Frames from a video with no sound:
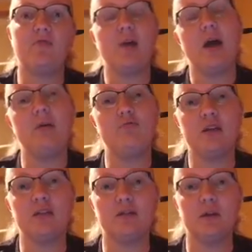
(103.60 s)
I
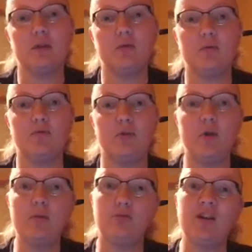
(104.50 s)
raced for
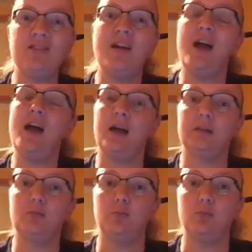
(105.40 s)
Great Britain at